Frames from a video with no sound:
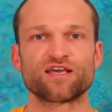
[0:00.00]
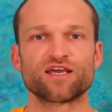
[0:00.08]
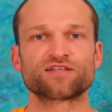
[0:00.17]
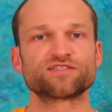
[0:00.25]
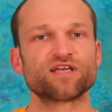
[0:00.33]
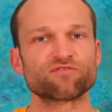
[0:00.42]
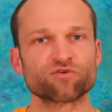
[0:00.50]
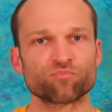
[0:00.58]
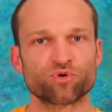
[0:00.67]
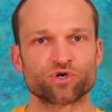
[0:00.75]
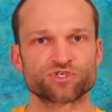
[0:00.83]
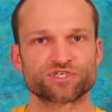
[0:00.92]
It's never
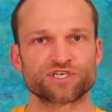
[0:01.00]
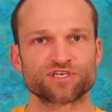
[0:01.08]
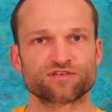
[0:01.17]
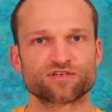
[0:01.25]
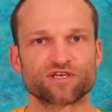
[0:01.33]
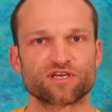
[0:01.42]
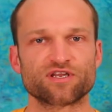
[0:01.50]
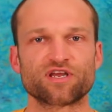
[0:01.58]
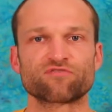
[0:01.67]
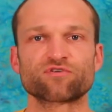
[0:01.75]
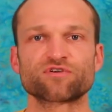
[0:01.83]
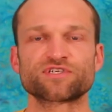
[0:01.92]
pushy. It
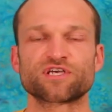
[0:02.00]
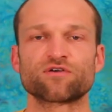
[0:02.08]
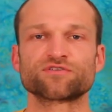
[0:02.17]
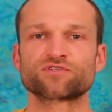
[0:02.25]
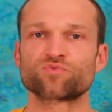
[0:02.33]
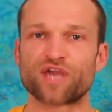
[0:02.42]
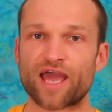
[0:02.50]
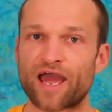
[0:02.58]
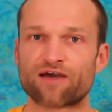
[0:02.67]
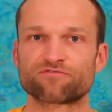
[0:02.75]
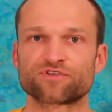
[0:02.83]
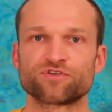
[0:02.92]
never tells us we
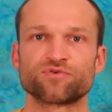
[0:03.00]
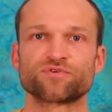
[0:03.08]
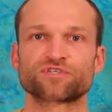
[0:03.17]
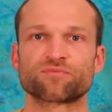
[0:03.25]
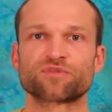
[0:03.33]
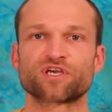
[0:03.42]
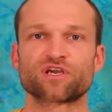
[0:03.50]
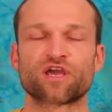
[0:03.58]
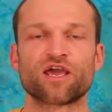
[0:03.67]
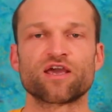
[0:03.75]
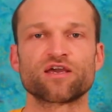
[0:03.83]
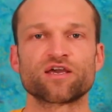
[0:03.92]
have to do something.
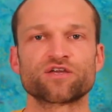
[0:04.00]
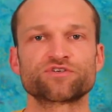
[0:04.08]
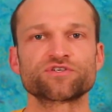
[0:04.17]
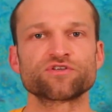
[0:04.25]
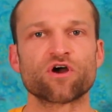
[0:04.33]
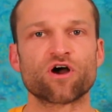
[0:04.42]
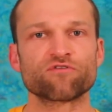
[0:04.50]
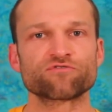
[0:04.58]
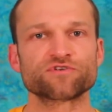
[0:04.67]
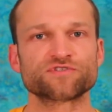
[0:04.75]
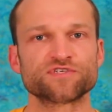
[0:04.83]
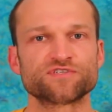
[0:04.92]
It just
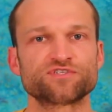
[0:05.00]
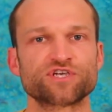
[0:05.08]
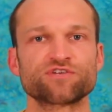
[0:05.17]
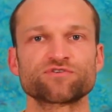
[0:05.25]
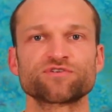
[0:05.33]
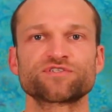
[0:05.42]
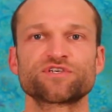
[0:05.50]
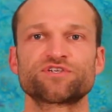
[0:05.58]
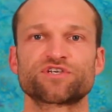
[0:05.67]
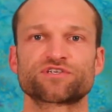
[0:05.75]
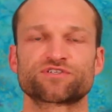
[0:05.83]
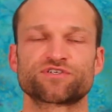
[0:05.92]
offers these gentle
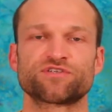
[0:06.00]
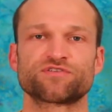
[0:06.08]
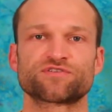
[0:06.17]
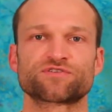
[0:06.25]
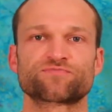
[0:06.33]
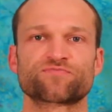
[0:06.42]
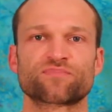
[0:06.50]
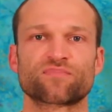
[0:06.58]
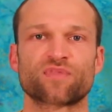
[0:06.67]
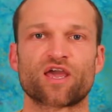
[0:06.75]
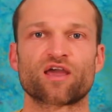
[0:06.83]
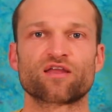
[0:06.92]
suggestions.
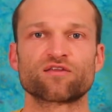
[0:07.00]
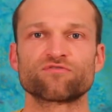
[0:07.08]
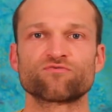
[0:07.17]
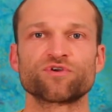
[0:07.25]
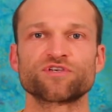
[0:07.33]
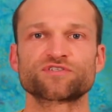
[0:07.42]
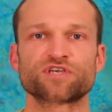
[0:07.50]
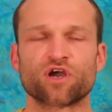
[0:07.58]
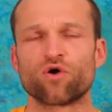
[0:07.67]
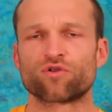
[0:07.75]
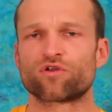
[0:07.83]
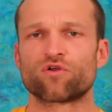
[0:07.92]
And if we say,
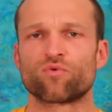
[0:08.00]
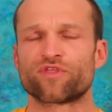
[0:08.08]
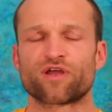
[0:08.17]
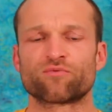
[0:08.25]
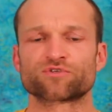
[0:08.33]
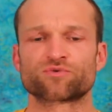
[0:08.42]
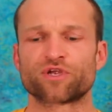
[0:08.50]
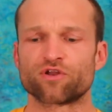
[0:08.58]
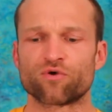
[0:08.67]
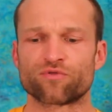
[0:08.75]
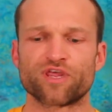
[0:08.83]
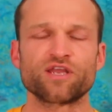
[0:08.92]
oh, no, well, that wasn't right.
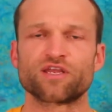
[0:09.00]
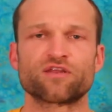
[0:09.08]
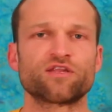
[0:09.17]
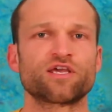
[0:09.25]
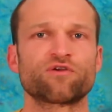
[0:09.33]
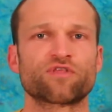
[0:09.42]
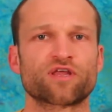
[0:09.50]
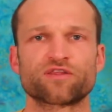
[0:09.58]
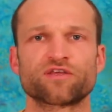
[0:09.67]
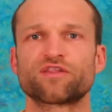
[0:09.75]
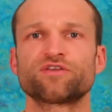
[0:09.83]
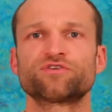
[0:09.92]
No, they needed to hear that.
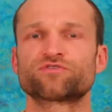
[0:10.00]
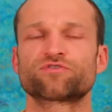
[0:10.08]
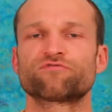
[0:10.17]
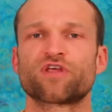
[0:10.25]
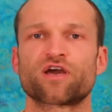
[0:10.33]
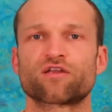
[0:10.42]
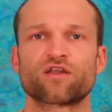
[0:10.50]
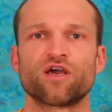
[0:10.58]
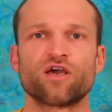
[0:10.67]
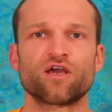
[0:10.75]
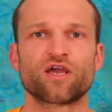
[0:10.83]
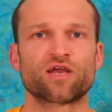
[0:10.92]
They deserve that.
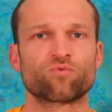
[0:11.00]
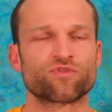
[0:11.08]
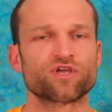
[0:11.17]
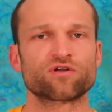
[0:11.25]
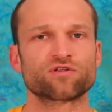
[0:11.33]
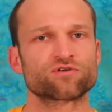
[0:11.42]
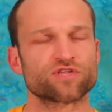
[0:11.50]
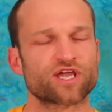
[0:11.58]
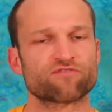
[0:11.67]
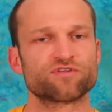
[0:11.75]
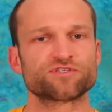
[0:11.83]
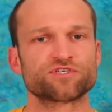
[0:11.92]
And well, they clearly
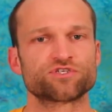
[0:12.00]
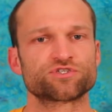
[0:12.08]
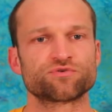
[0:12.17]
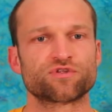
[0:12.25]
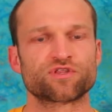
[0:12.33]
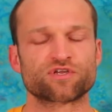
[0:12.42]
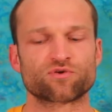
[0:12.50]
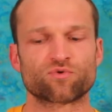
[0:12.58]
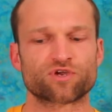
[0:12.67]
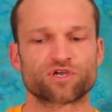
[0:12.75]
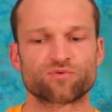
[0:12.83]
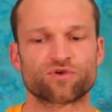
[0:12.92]
have this issue that they're
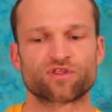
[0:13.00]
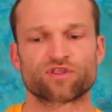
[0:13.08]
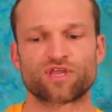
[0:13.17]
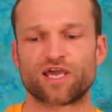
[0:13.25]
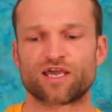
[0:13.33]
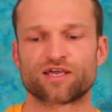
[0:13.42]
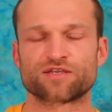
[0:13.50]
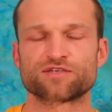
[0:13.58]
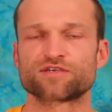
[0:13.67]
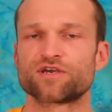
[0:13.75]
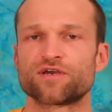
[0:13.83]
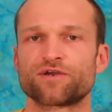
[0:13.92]
working with. And
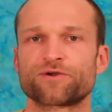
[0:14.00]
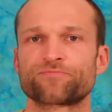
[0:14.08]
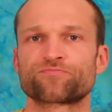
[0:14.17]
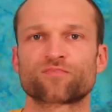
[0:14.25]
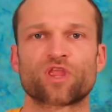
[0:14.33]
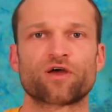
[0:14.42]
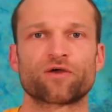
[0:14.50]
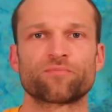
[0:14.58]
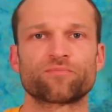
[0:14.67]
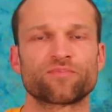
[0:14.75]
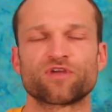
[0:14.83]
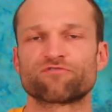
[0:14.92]

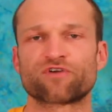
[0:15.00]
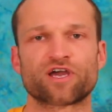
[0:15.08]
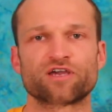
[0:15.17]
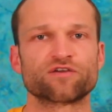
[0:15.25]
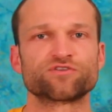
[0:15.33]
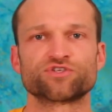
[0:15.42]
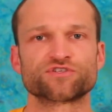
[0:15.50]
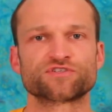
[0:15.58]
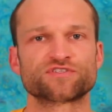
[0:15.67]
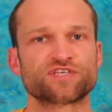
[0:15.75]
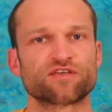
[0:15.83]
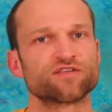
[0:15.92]
if I
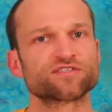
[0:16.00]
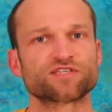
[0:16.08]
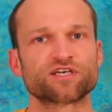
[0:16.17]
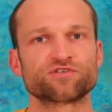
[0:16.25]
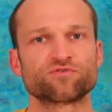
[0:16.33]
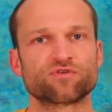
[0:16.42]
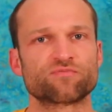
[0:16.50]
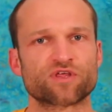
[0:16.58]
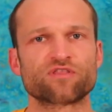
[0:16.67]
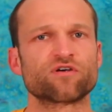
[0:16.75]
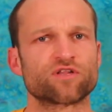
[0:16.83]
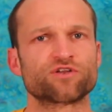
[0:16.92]
just say this thing to them,
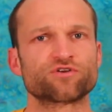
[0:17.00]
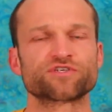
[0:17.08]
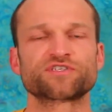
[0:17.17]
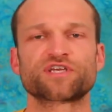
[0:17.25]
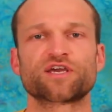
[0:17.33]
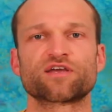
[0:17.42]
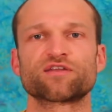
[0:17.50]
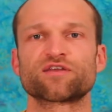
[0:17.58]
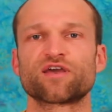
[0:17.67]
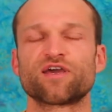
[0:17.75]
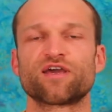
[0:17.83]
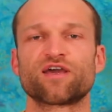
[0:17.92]
then they'll understand.
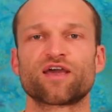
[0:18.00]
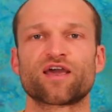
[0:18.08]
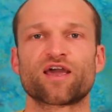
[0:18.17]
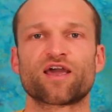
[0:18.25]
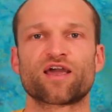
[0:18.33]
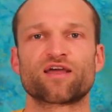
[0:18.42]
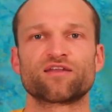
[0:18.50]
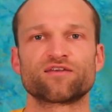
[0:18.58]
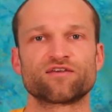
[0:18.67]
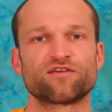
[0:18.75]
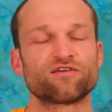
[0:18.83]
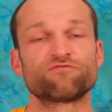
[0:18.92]
And
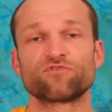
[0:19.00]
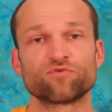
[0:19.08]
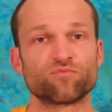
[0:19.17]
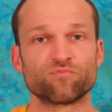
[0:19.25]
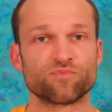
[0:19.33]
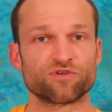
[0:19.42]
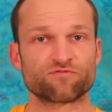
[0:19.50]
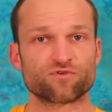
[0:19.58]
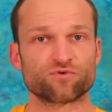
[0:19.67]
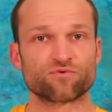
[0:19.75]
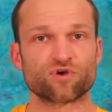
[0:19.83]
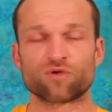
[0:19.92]
if
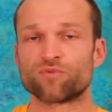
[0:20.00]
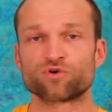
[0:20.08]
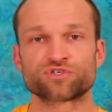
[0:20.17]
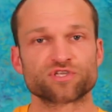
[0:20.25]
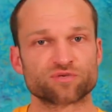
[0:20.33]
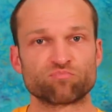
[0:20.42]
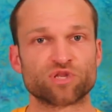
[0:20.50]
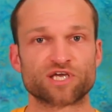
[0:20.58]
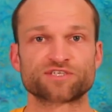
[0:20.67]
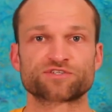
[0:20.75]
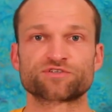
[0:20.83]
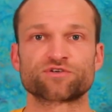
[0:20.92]
you emotionally
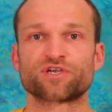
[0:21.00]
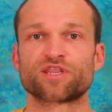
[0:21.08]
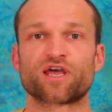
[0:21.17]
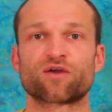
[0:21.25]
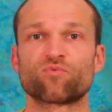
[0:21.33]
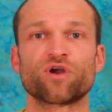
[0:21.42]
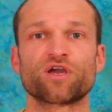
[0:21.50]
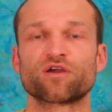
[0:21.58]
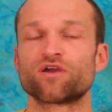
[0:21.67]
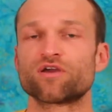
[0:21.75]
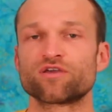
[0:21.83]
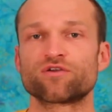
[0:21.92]
bluster in that way,
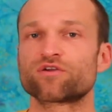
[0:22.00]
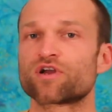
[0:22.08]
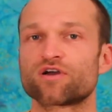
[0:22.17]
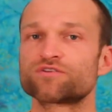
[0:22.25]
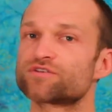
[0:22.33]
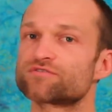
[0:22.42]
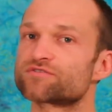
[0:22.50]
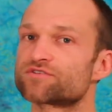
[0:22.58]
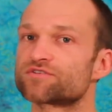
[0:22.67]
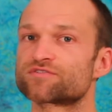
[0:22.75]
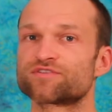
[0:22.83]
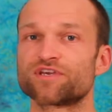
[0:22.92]
your conscience
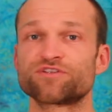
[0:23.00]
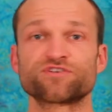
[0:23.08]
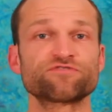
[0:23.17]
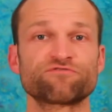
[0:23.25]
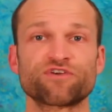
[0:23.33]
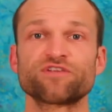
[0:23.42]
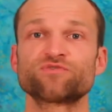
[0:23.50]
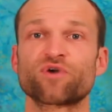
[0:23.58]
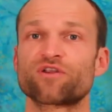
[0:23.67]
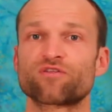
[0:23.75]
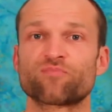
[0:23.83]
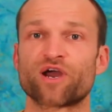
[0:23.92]
just fades away
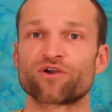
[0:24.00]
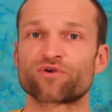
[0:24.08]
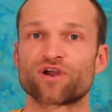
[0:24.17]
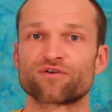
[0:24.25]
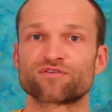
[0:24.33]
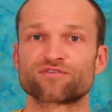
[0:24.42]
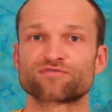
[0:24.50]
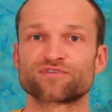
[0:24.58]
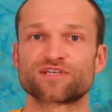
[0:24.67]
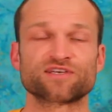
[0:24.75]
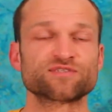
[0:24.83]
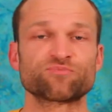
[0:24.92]
into the background.
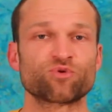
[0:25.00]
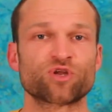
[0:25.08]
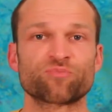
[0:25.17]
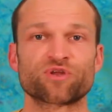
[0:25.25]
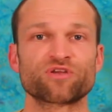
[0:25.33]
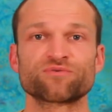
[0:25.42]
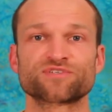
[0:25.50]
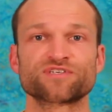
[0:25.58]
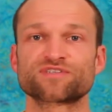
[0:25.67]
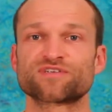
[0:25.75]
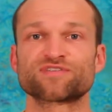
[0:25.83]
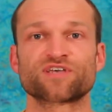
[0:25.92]
It doesn't put up any
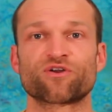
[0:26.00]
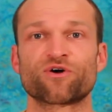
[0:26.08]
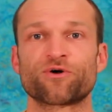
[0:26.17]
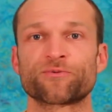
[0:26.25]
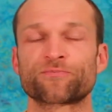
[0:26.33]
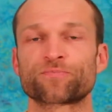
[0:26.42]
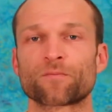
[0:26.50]
resistance at all.